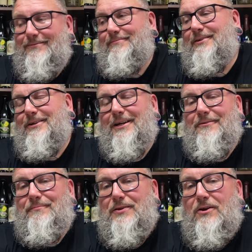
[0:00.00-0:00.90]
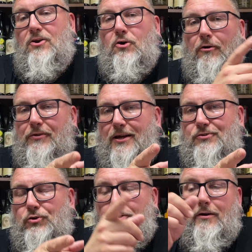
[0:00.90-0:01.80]
There you go. Hopefully, you guys
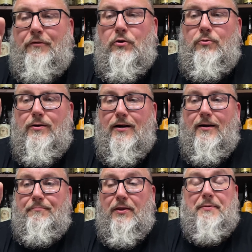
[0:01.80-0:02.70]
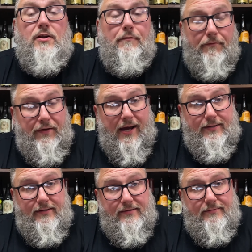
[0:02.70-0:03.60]
enjoyed our review. Um, let me know if you've had
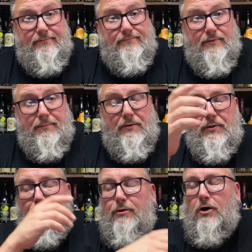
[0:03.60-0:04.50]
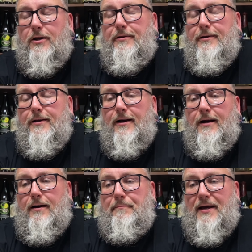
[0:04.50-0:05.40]
this. Let me know what you thought.
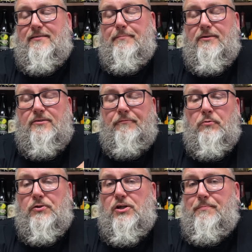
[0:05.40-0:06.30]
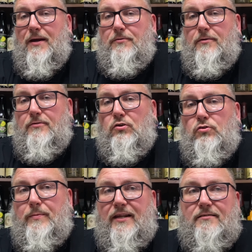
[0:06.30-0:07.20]
Uh, Massive Beers, if you want to check me out doing the
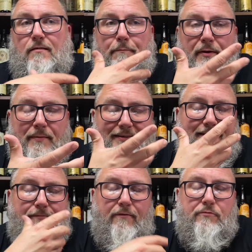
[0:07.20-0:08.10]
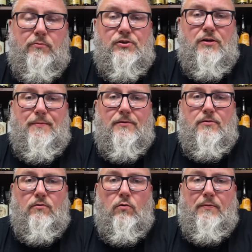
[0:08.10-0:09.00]
social media stuff. Beer Massif, if you want to check me out
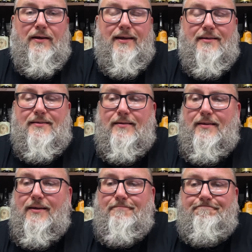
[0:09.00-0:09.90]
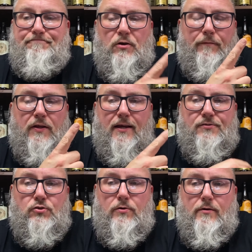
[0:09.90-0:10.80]
doing the whole podcasting thing. Hopefully, you guys
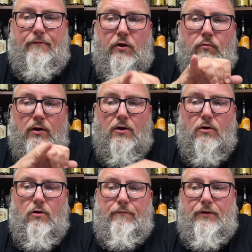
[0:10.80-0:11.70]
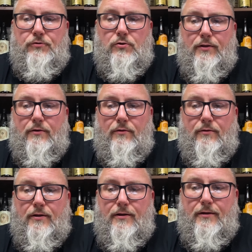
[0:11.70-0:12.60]
enjoyed the review. Hopefully, you're enjoying a little
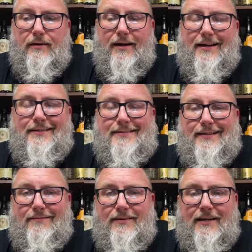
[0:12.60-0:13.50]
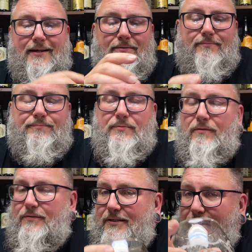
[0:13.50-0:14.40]
heist right now.
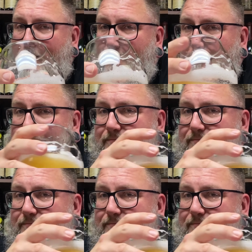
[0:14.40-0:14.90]
Hope we'll see you next time.